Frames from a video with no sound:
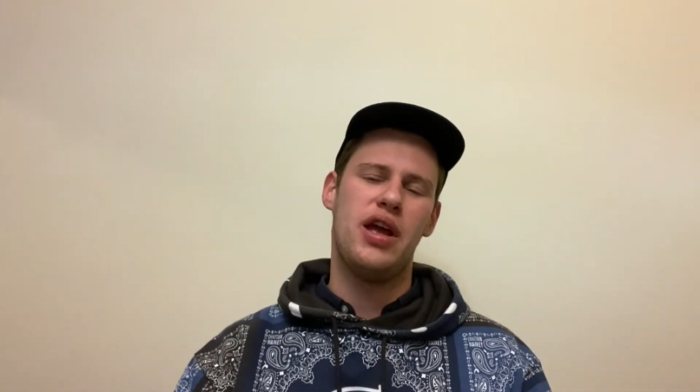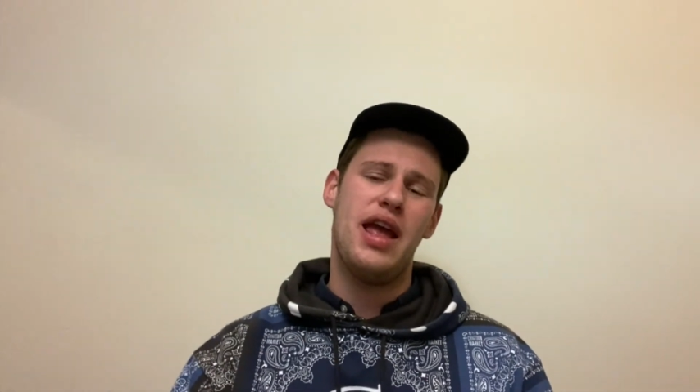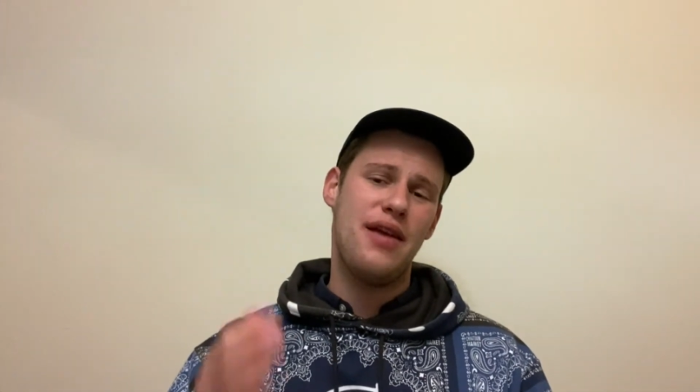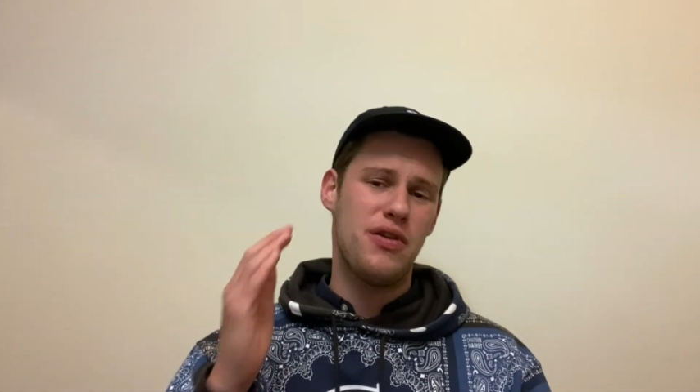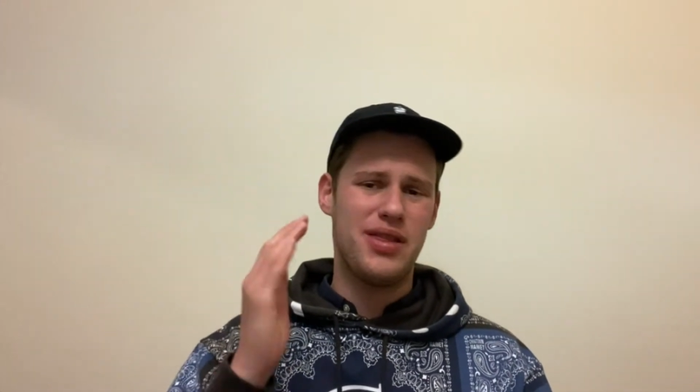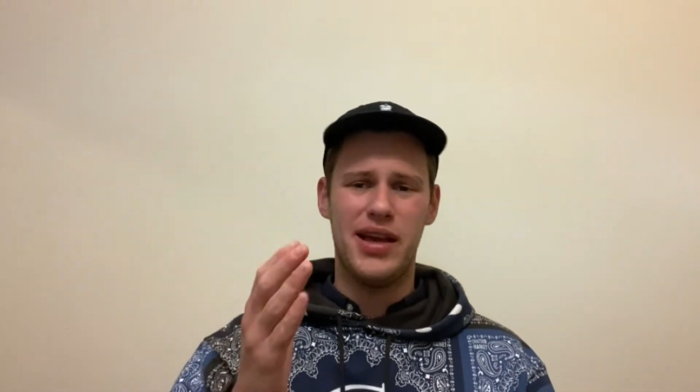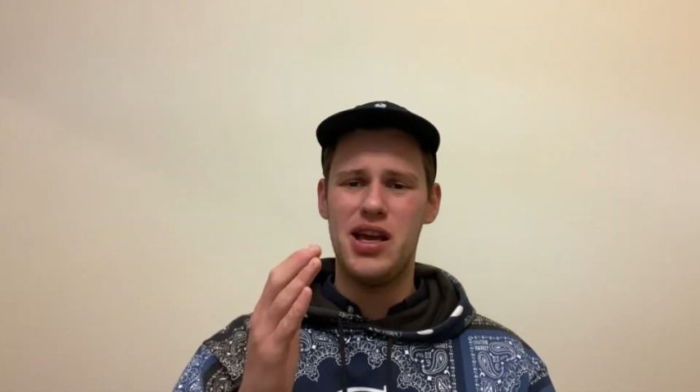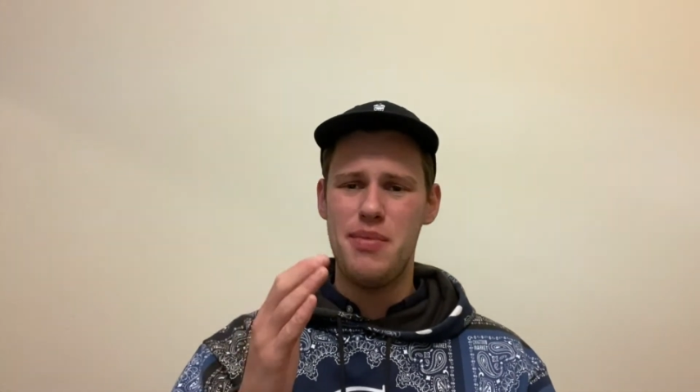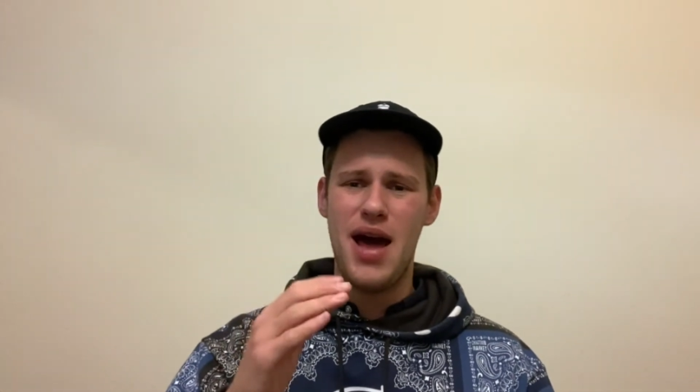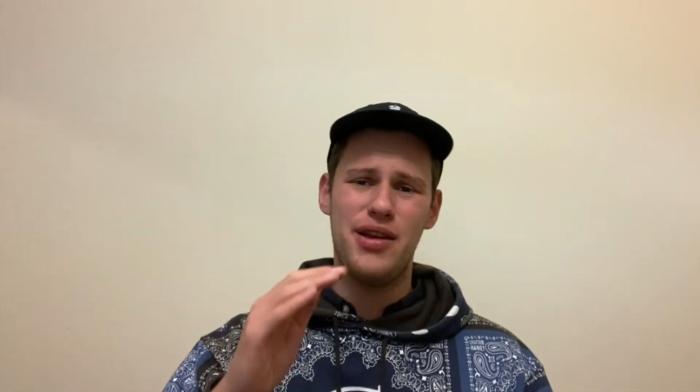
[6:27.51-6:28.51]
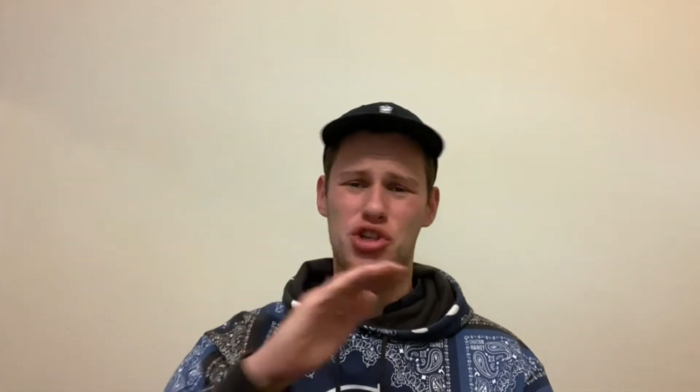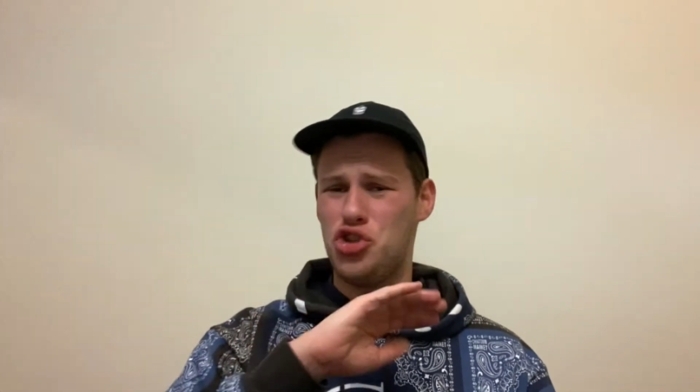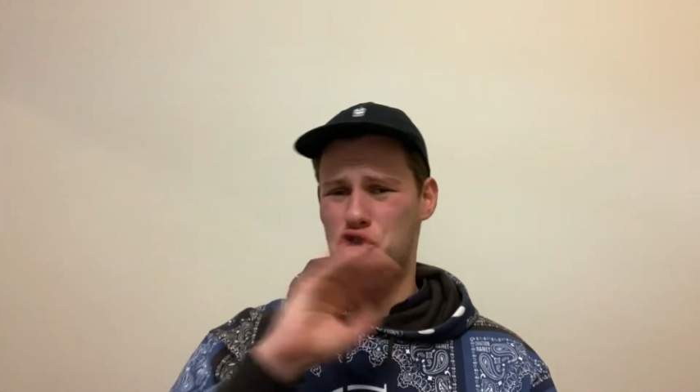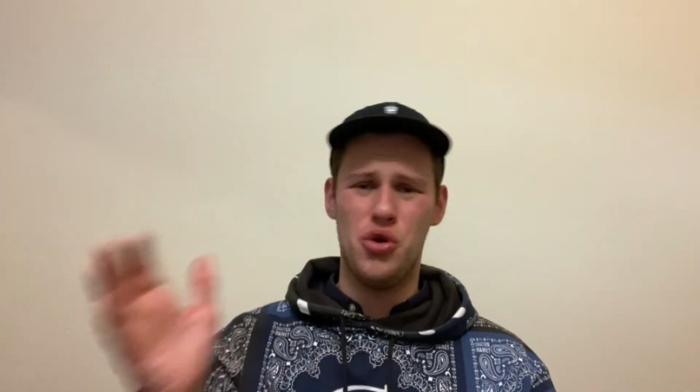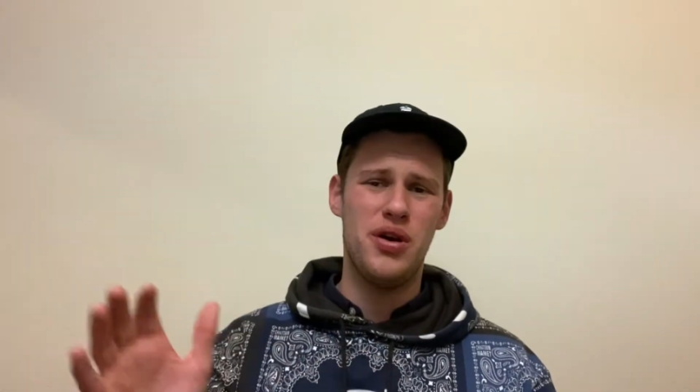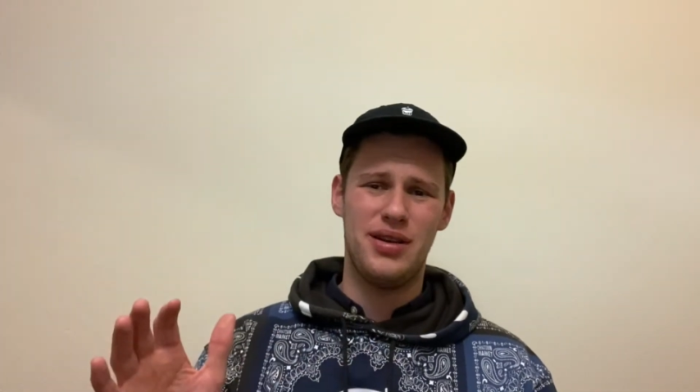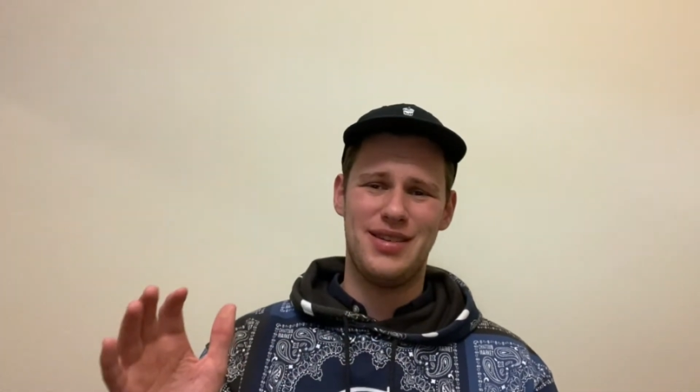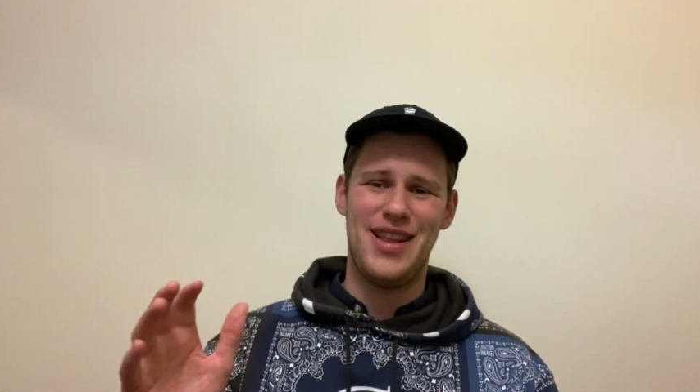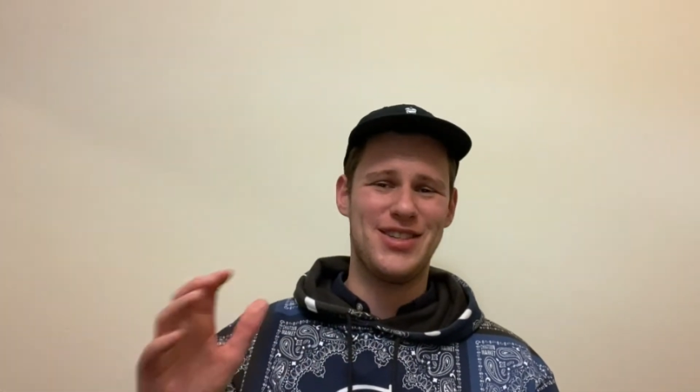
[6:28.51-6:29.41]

If you're thinking about it, just do it. Like,